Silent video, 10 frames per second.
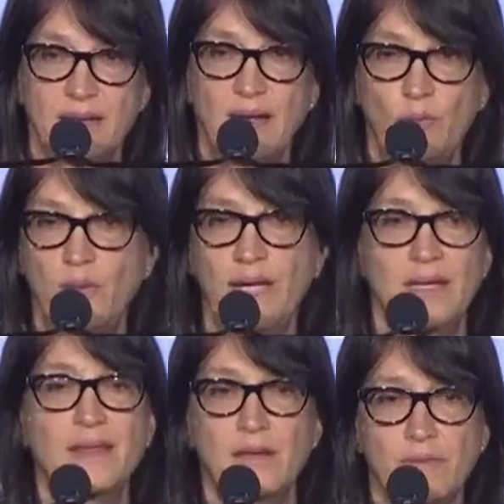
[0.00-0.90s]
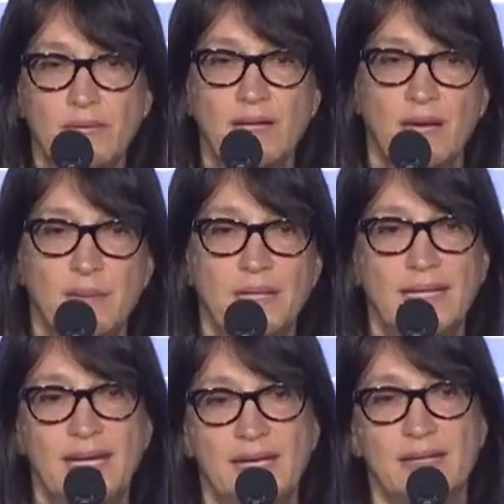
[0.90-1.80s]
uh, it, the real economy in
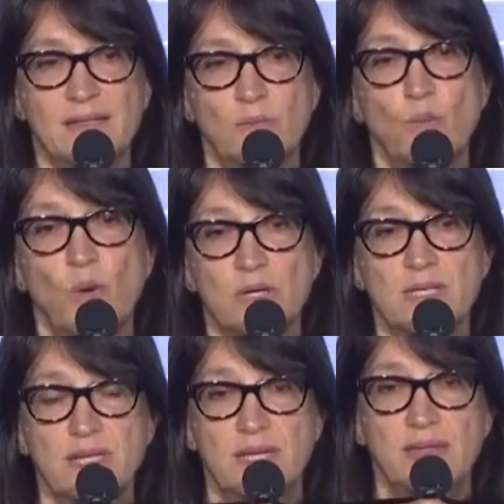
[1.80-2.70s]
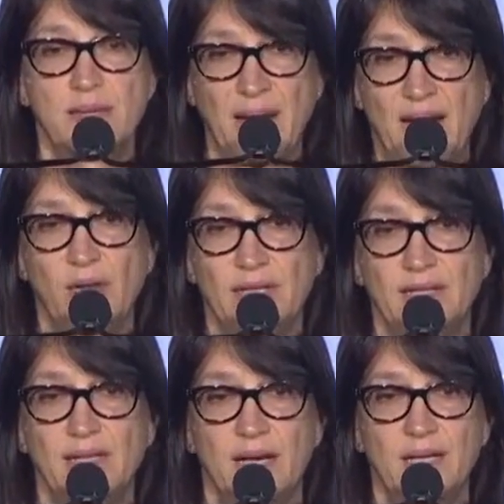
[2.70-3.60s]
Haiti is worse than the parallel
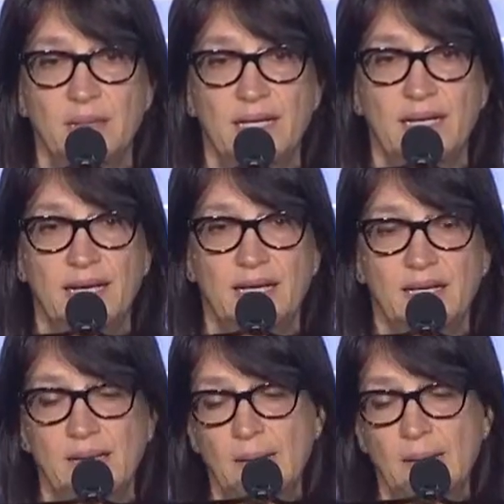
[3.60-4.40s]
economy in Haiti.